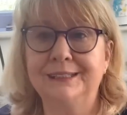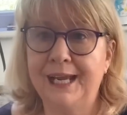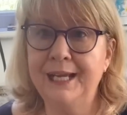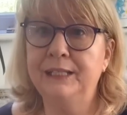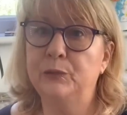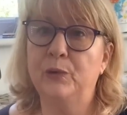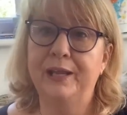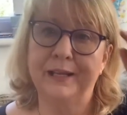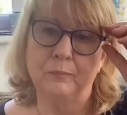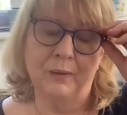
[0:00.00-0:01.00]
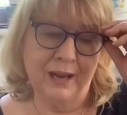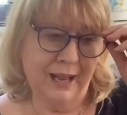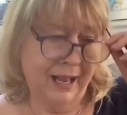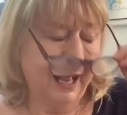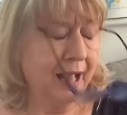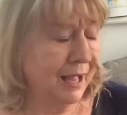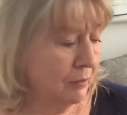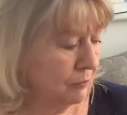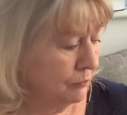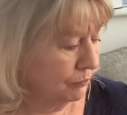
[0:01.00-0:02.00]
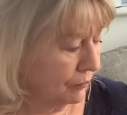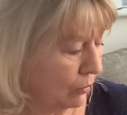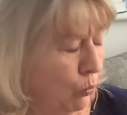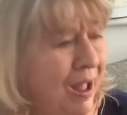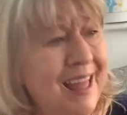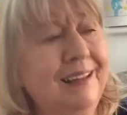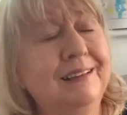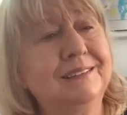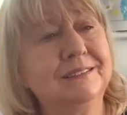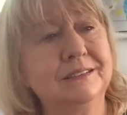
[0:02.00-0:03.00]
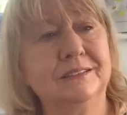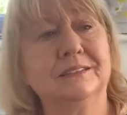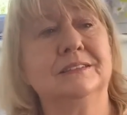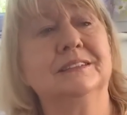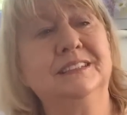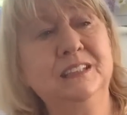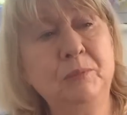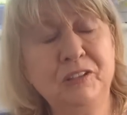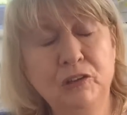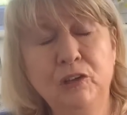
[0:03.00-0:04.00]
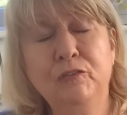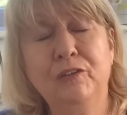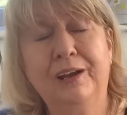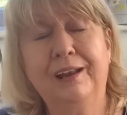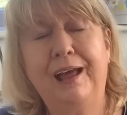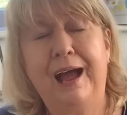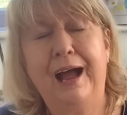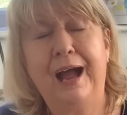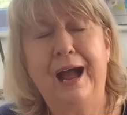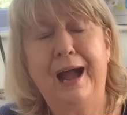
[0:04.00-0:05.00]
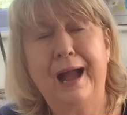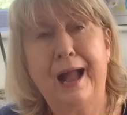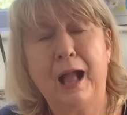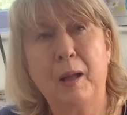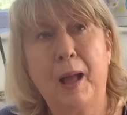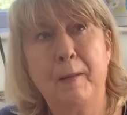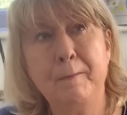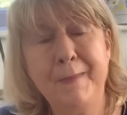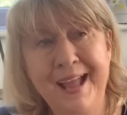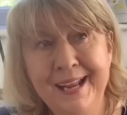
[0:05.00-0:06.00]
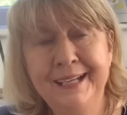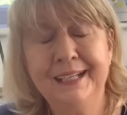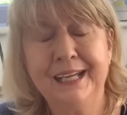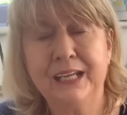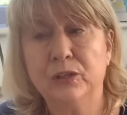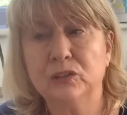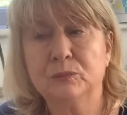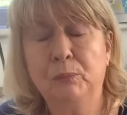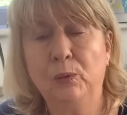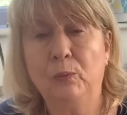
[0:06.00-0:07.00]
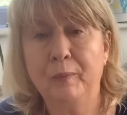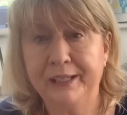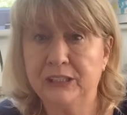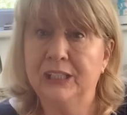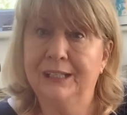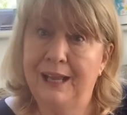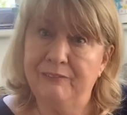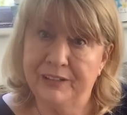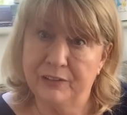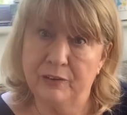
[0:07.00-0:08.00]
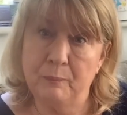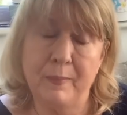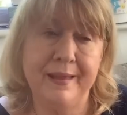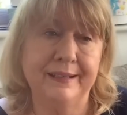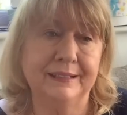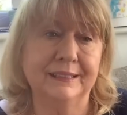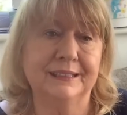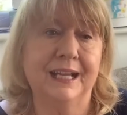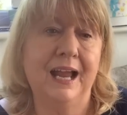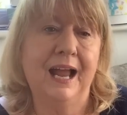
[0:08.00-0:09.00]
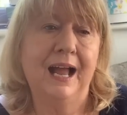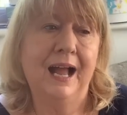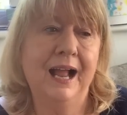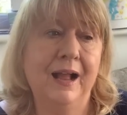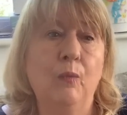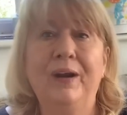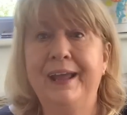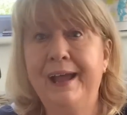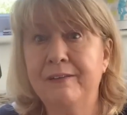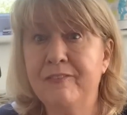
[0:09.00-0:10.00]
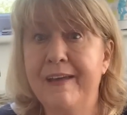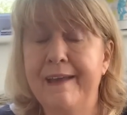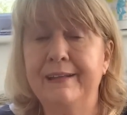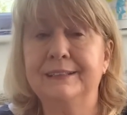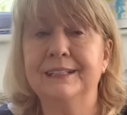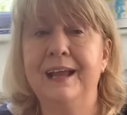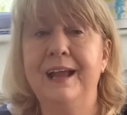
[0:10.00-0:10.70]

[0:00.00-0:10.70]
Daydream. Well, to be truthful, I mainly use Paul Mitchell Lavender and Mint when I have it.